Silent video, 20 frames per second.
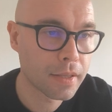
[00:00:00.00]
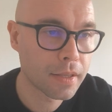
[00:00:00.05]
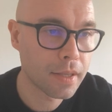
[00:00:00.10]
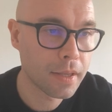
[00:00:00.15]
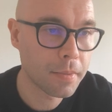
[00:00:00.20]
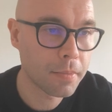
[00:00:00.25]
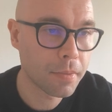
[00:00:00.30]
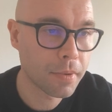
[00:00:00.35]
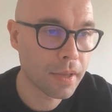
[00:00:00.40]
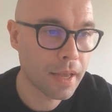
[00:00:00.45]

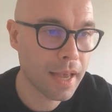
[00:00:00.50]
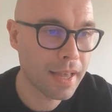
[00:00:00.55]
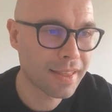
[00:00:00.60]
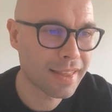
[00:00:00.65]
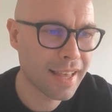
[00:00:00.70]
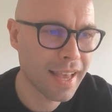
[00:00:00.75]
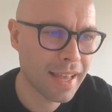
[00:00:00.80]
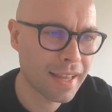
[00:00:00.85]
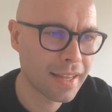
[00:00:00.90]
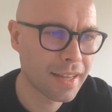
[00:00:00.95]
deep
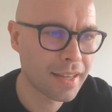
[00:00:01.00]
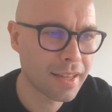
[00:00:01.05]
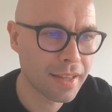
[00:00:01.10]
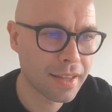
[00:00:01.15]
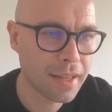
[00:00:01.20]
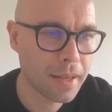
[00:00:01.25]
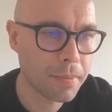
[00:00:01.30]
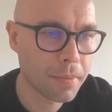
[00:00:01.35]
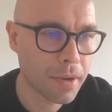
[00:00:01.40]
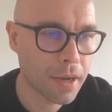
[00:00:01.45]
tannin,
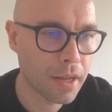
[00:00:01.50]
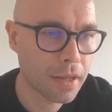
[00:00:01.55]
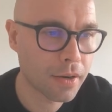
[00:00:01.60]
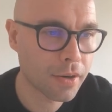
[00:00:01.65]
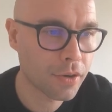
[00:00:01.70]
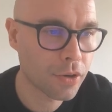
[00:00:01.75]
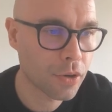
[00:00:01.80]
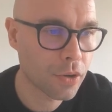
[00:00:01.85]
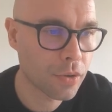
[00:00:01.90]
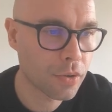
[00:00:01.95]
deep color,
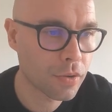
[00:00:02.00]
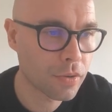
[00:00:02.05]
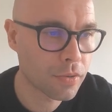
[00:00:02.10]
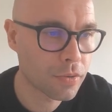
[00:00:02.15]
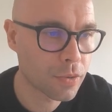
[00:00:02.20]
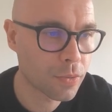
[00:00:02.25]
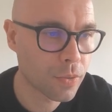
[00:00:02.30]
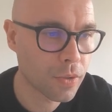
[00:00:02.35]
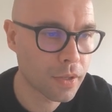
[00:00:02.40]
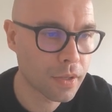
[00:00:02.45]
no.
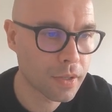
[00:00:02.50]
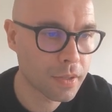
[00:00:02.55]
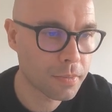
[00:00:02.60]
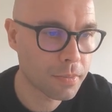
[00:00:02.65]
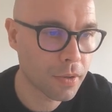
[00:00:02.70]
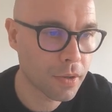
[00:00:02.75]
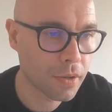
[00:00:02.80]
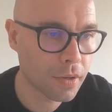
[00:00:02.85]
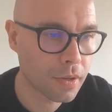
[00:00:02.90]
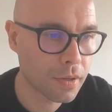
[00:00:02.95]
Sweetness,
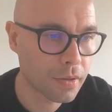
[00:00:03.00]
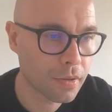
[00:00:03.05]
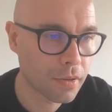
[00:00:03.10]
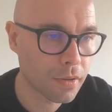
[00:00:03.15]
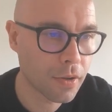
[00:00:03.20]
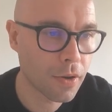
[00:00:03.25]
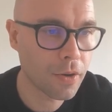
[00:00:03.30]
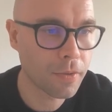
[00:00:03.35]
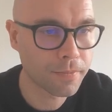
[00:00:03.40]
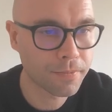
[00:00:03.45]
body,
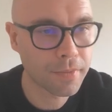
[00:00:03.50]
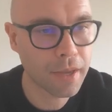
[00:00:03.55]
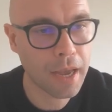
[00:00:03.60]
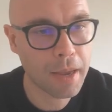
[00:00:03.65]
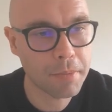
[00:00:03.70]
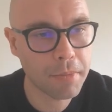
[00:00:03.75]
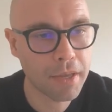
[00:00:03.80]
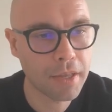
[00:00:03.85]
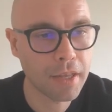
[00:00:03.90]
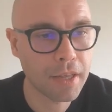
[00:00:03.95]
no. I
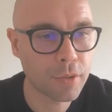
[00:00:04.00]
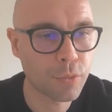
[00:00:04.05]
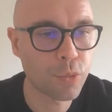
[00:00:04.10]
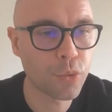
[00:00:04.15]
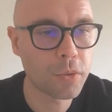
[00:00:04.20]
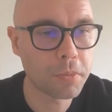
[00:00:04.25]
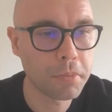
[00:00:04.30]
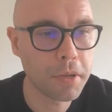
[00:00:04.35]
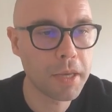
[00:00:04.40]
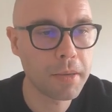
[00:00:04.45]
mean, it
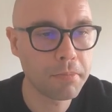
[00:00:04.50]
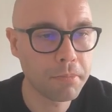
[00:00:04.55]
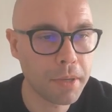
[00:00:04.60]
would be